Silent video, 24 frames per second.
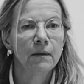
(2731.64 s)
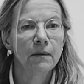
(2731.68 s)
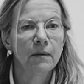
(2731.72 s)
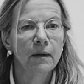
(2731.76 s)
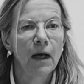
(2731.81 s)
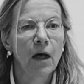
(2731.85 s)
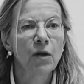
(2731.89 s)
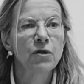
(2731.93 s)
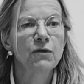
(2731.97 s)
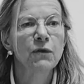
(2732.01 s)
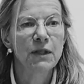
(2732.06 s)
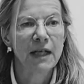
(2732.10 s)

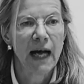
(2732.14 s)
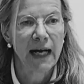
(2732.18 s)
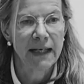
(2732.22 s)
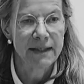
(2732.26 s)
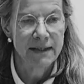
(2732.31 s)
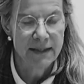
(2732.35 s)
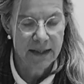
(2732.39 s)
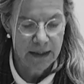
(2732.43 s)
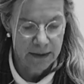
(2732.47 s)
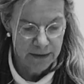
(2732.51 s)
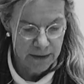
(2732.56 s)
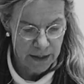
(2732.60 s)

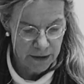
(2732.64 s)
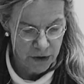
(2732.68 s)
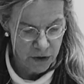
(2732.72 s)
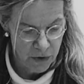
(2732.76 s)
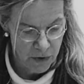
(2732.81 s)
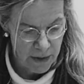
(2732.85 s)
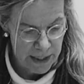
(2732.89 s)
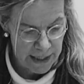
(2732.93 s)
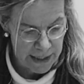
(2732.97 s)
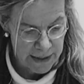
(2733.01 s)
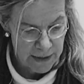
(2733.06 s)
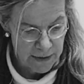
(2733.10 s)
advertising that you
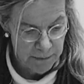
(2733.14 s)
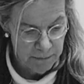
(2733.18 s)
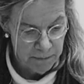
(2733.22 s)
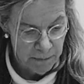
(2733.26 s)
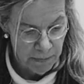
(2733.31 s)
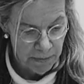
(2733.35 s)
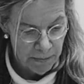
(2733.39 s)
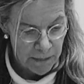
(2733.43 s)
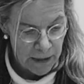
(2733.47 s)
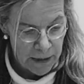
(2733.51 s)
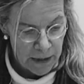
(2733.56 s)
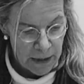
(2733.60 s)
had,
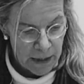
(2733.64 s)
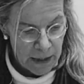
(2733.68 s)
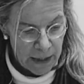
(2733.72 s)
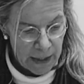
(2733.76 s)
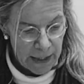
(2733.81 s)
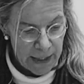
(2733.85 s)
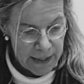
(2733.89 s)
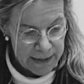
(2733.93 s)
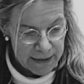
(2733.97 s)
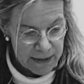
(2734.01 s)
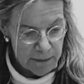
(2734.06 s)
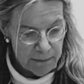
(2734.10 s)

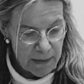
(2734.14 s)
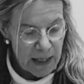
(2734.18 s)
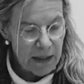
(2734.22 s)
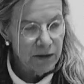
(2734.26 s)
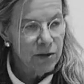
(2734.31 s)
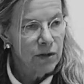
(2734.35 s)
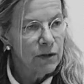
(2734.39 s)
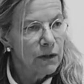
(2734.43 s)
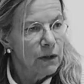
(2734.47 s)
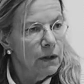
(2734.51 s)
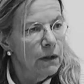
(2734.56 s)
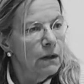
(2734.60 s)
it's
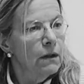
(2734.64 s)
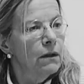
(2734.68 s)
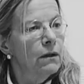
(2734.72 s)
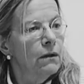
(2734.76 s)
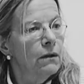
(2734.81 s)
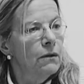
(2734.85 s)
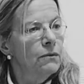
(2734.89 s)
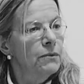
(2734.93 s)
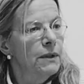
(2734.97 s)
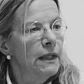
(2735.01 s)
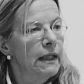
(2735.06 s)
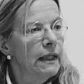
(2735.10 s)
about
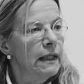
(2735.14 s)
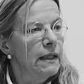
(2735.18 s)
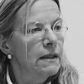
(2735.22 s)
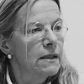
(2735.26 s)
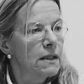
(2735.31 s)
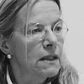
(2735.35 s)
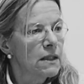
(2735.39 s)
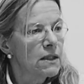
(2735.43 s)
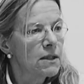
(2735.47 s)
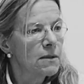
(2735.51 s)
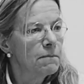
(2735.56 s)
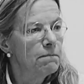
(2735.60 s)
really
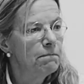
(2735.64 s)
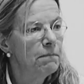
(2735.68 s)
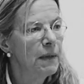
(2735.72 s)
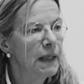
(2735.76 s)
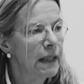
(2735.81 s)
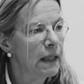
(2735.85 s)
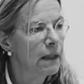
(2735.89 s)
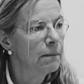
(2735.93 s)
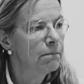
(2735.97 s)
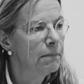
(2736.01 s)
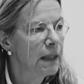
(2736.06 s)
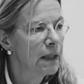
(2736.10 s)
this
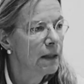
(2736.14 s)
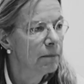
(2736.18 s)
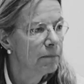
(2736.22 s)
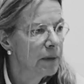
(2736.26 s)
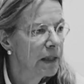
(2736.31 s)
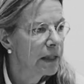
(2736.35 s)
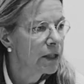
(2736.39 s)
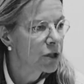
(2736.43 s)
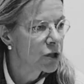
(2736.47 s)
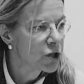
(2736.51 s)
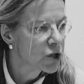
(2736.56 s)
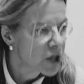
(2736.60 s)

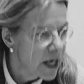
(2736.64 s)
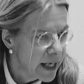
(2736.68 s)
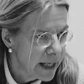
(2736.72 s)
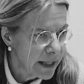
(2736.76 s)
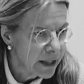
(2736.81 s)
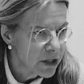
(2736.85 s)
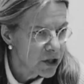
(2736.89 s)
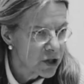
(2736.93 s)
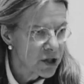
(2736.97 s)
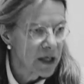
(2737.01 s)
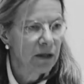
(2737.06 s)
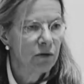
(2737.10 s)
big
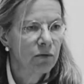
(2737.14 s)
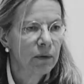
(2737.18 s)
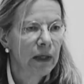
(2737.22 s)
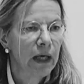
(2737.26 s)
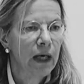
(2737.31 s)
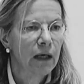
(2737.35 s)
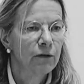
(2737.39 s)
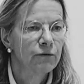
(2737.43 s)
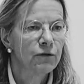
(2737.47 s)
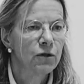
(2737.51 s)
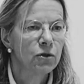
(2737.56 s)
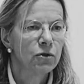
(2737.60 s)
change that we
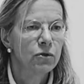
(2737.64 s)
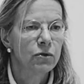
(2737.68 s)
have to